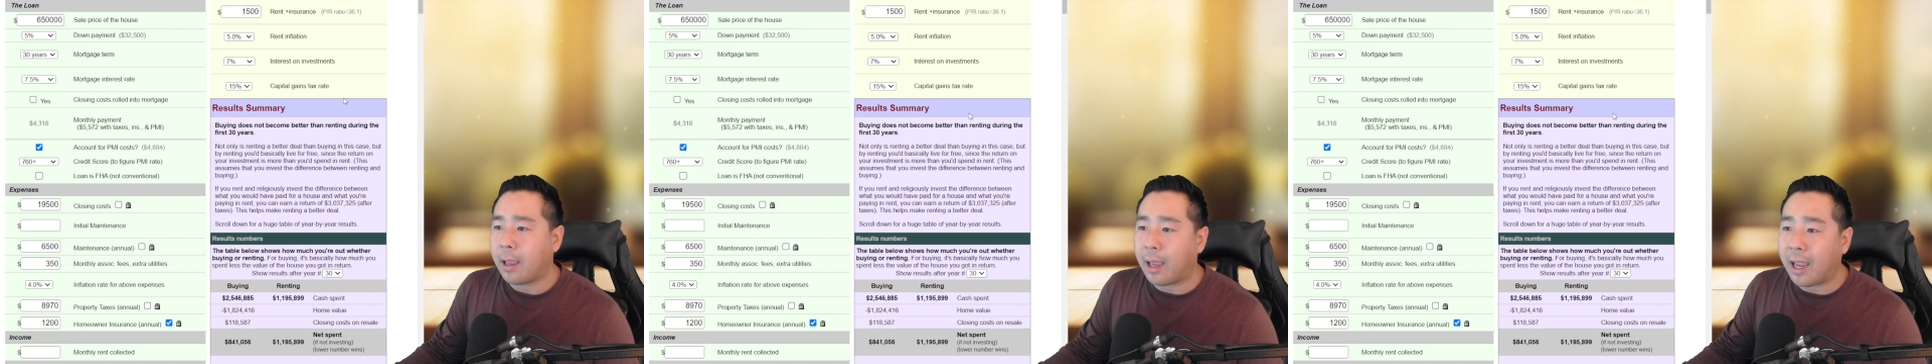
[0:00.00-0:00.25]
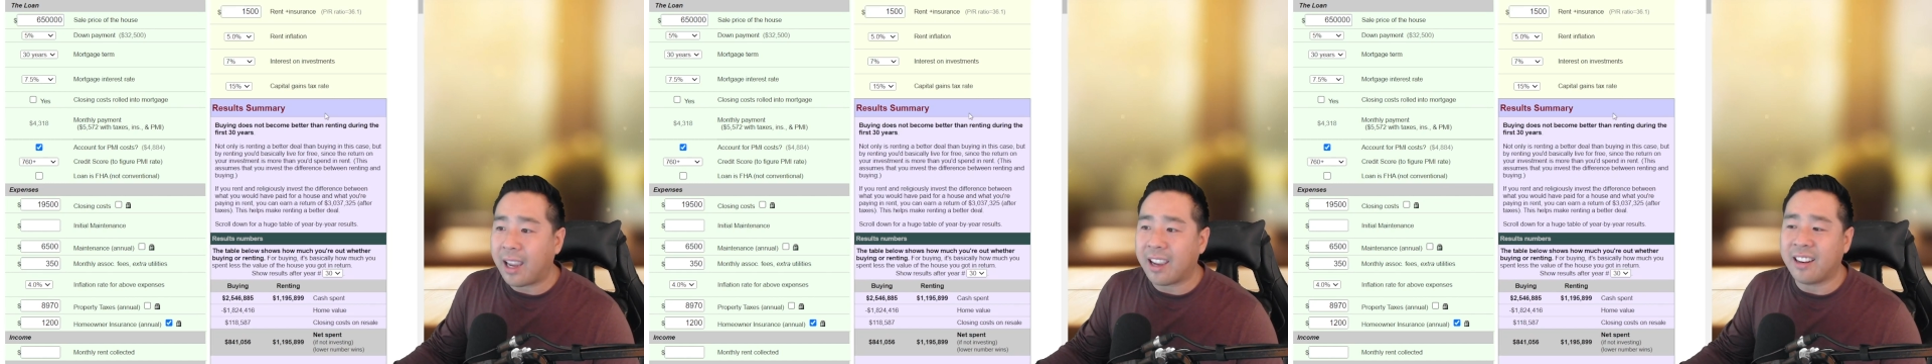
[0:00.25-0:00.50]

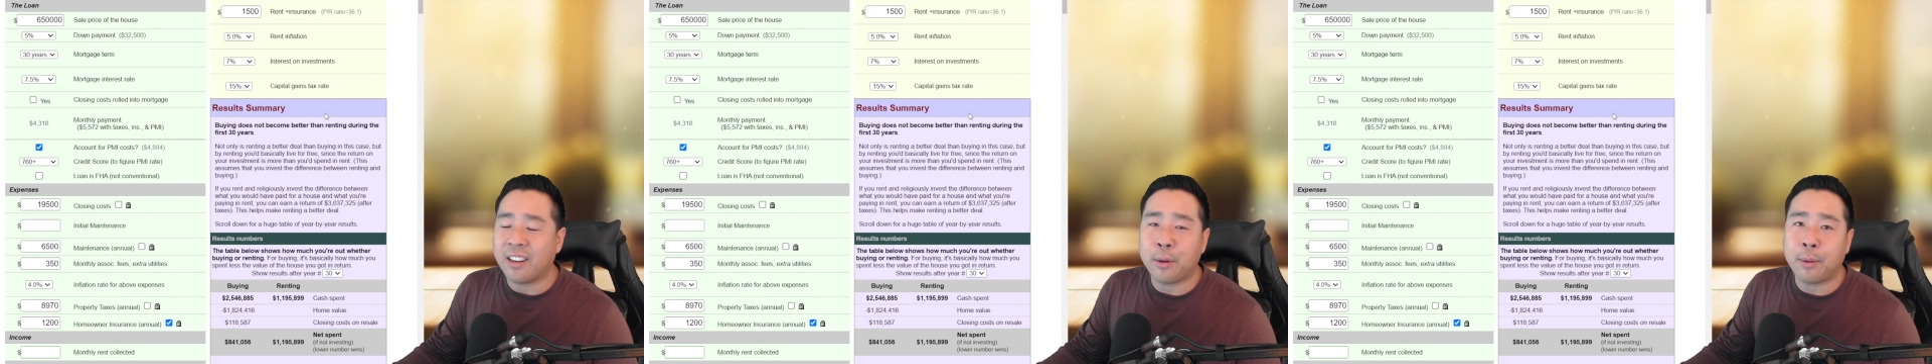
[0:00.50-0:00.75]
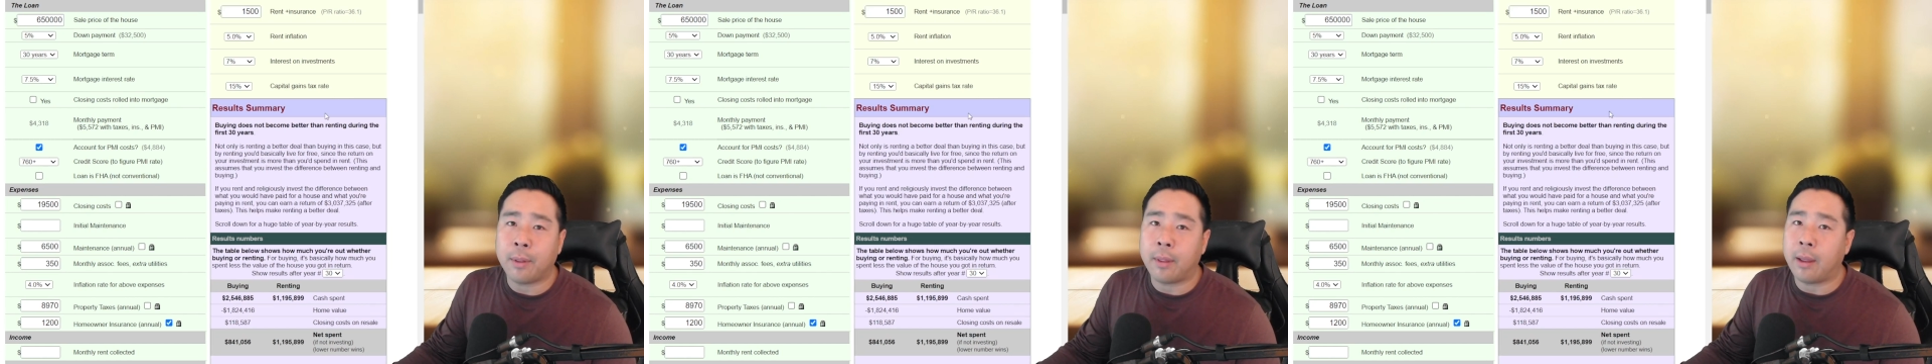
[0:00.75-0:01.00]
and
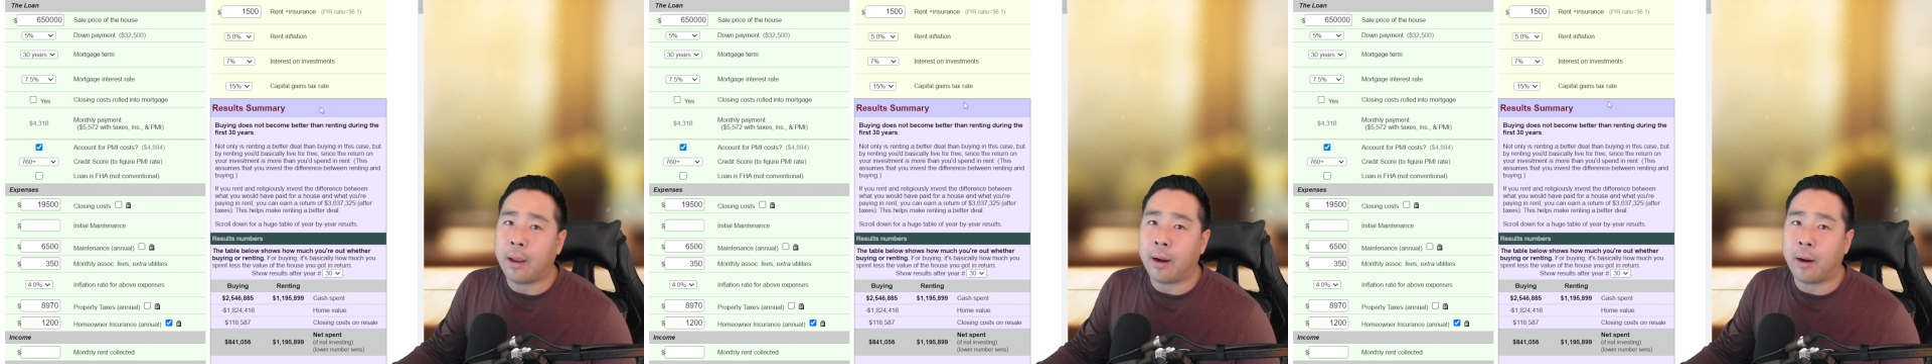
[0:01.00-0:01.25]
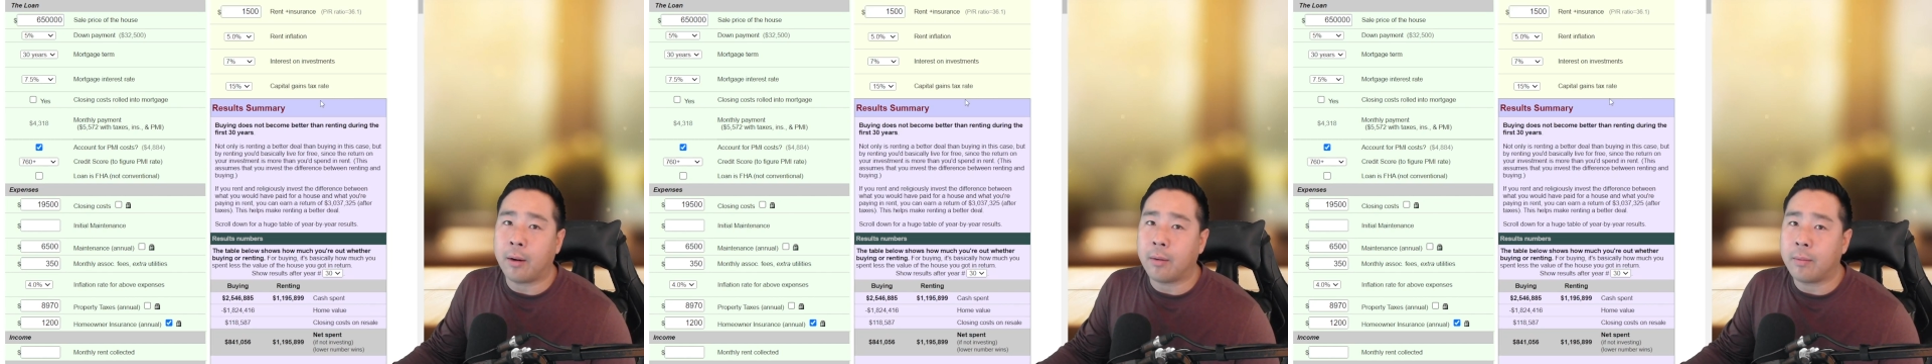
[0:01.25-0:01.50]

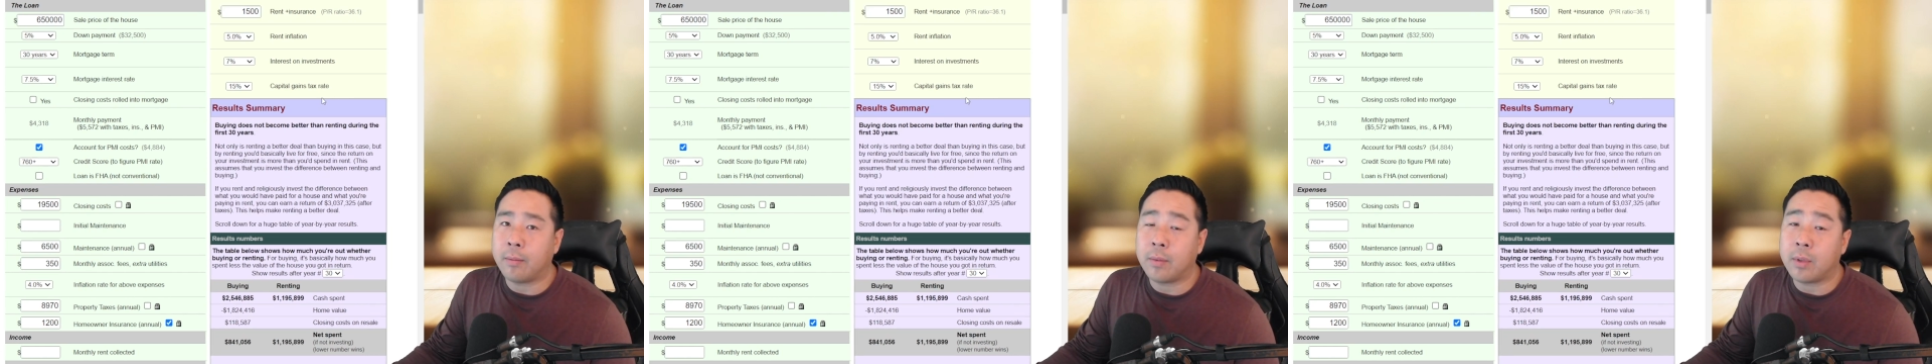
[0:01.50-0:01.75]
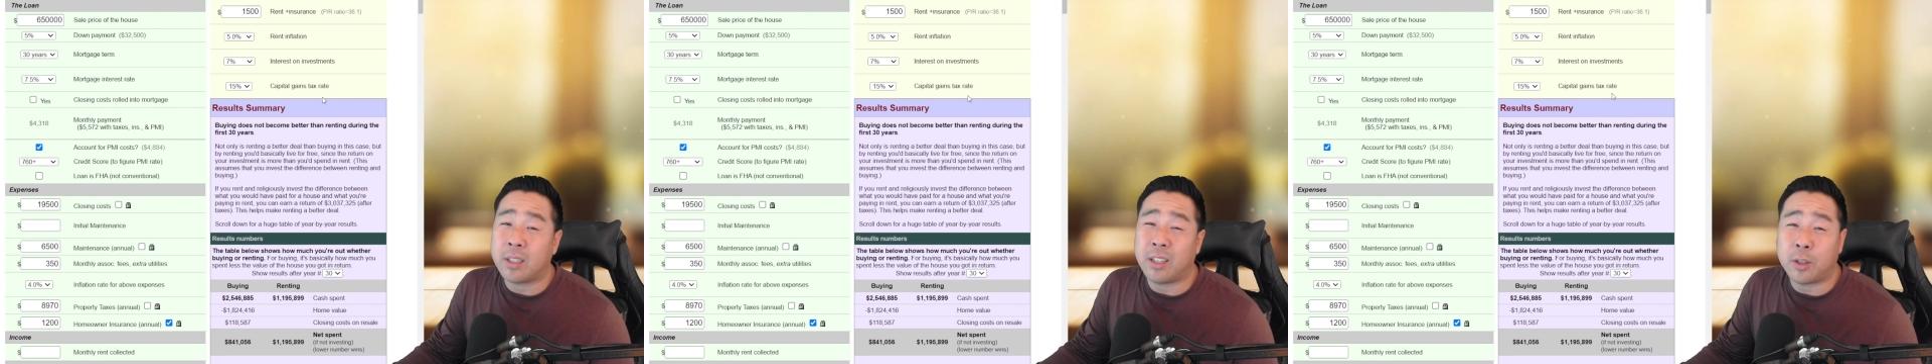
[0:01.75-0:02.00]
their
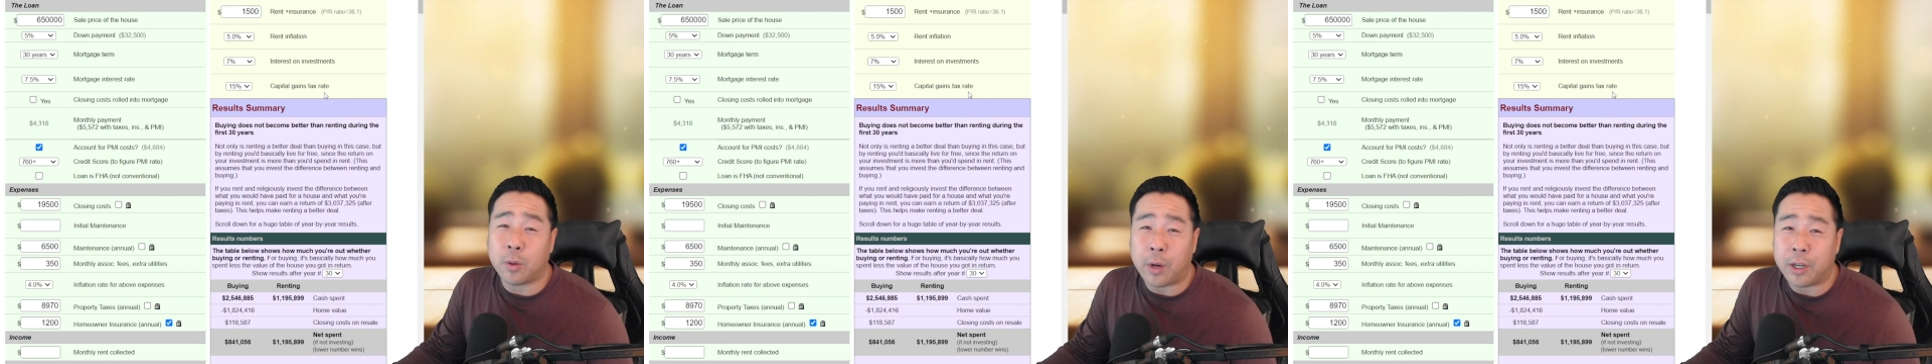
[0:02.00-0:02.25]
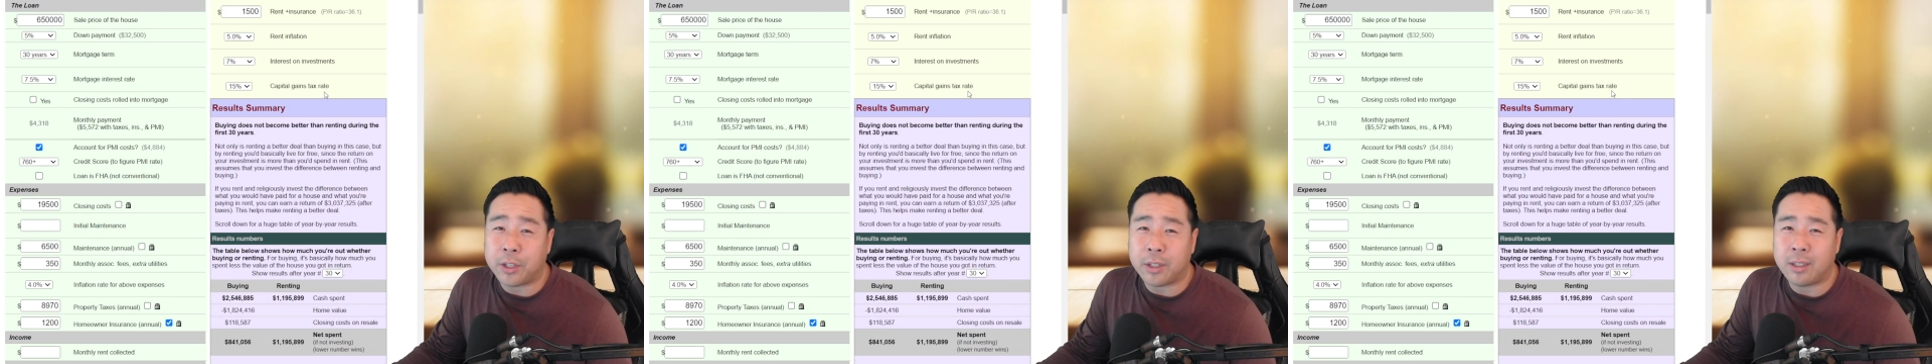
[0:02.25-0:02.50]

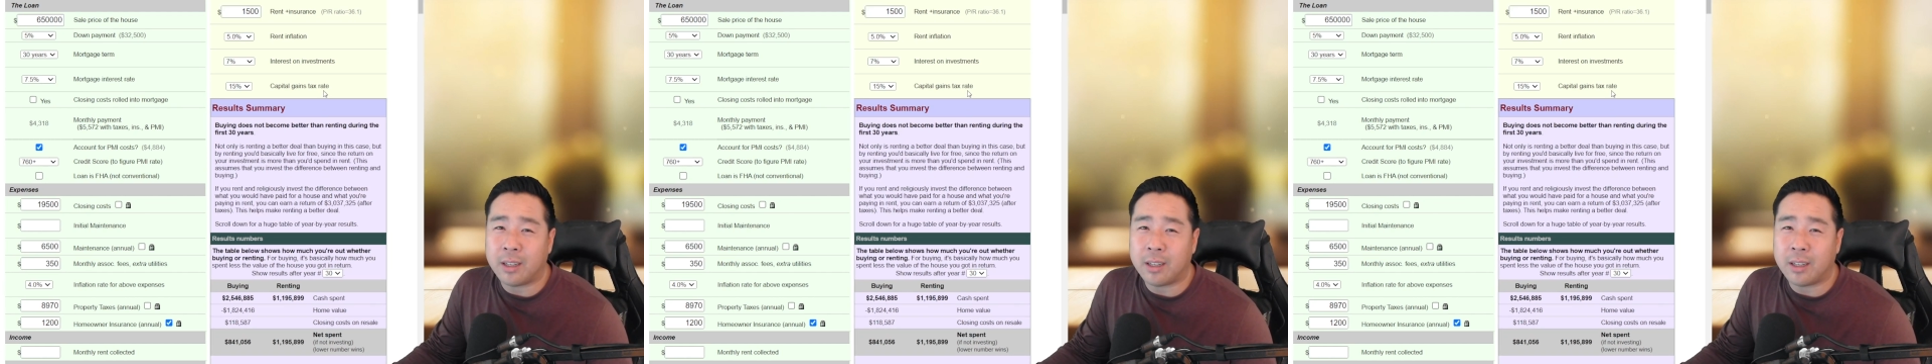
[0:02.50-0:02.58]
situation